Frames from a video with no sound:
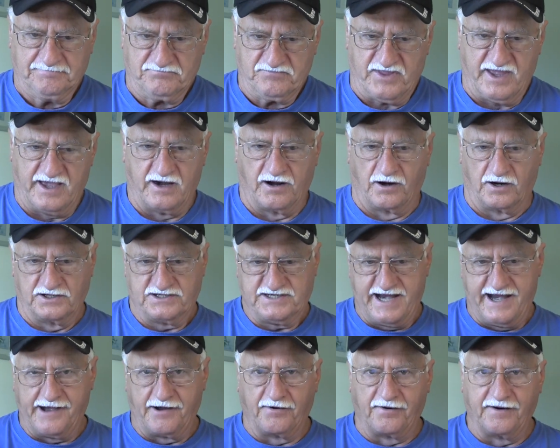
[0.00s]
that are
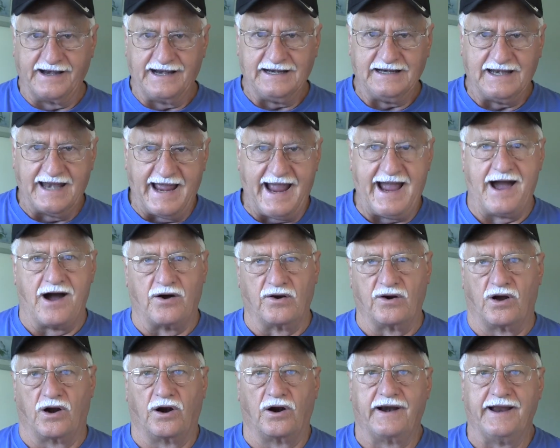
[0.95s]
tearing down
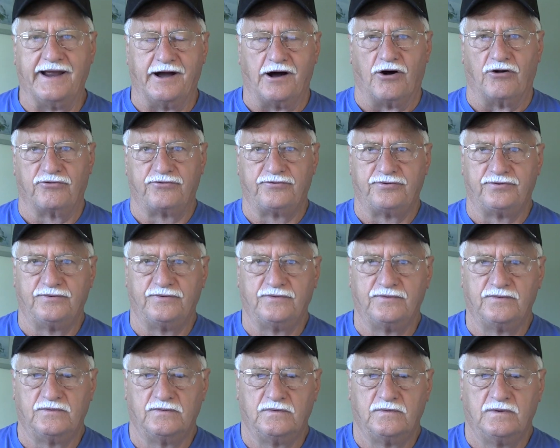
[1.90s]
our health,
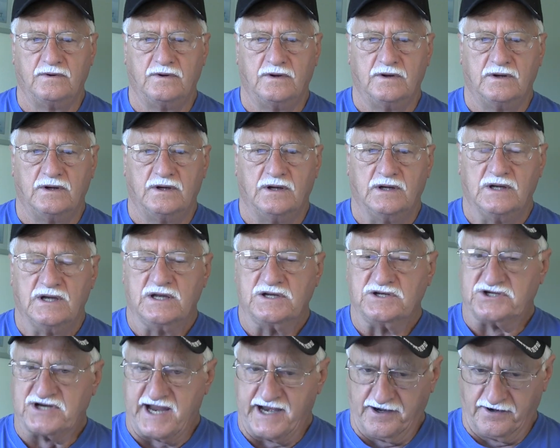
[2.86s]

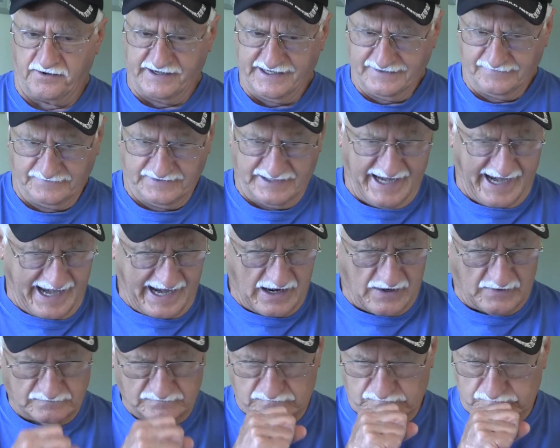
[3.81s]
tearing down